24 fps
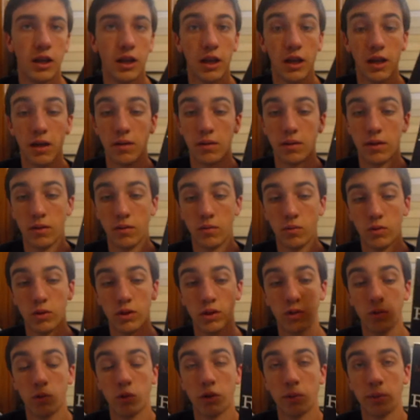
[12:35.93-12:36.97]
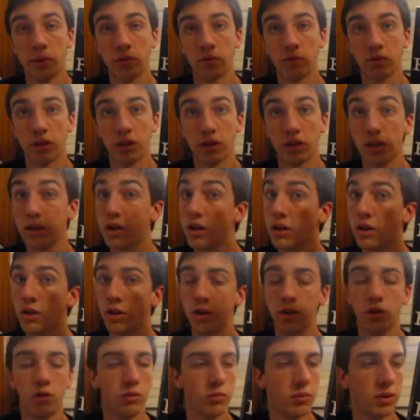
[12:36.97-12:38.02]
it would have been really good and
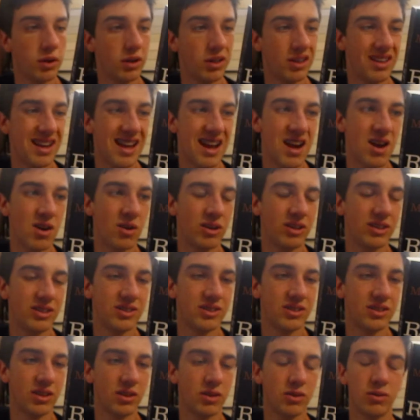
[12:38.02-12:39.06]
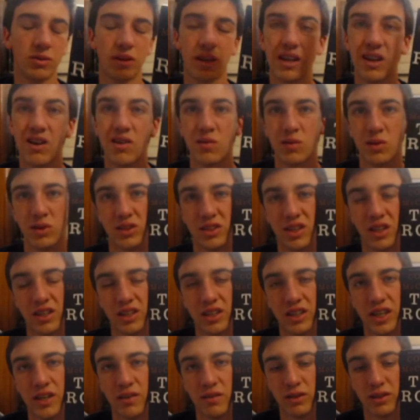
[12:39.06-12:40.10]
new, but now it's so like
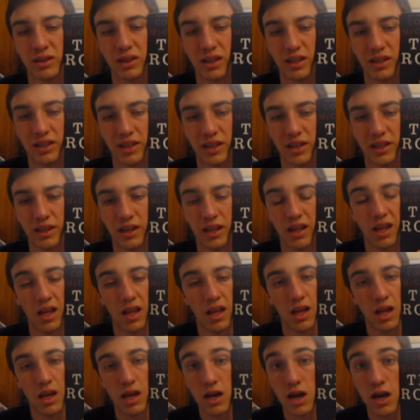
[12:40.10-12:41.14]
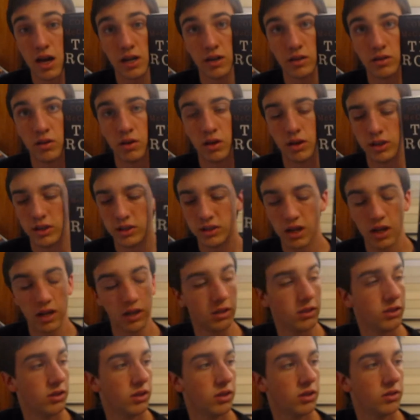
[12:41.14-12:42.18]
overdone and everything that I don't know. I
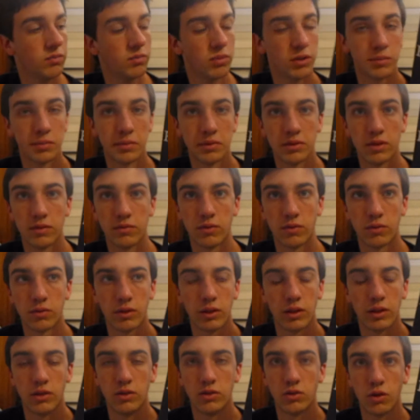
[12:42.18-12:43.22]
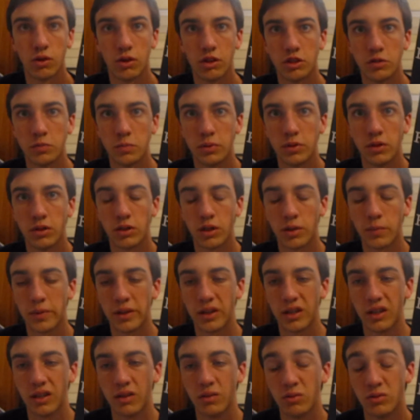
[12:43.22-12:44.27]
couldn't bring myself to really enjoy this book. I
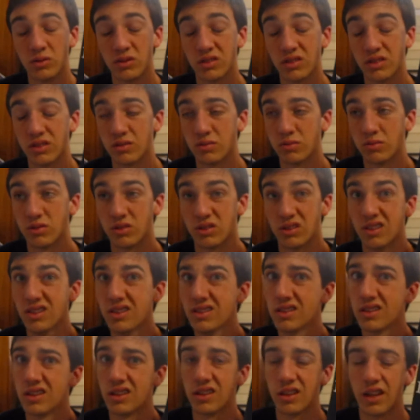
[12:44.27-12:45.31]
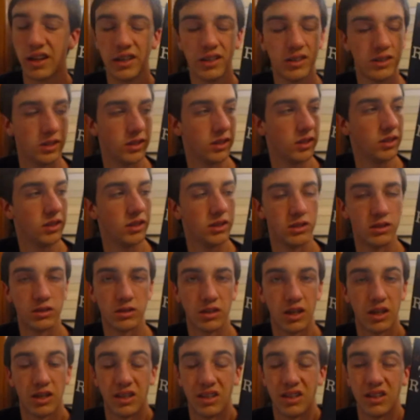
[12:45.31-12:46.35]
mean, it was good. I liked
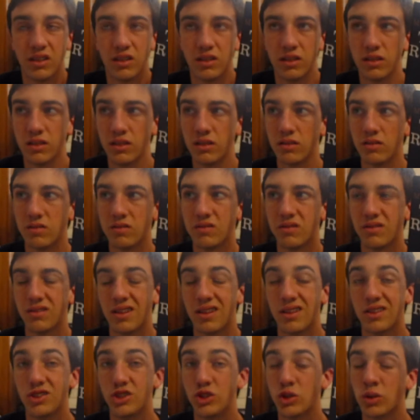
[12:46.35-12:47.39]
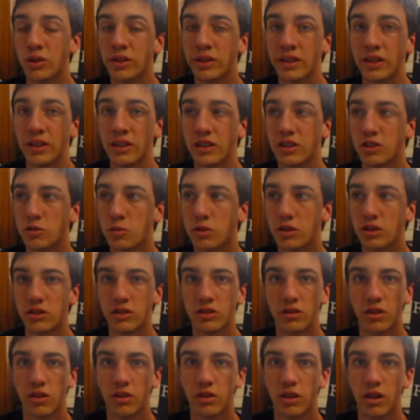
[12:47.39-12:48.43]
it. I didn't enjoy it as much
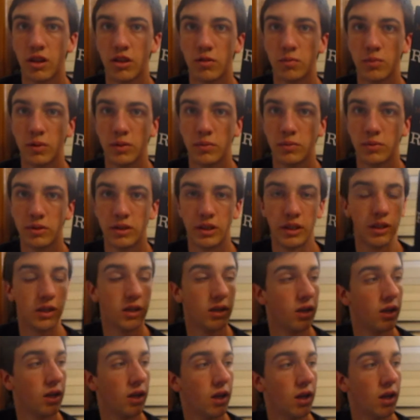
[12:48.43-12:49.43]
as all the other people did.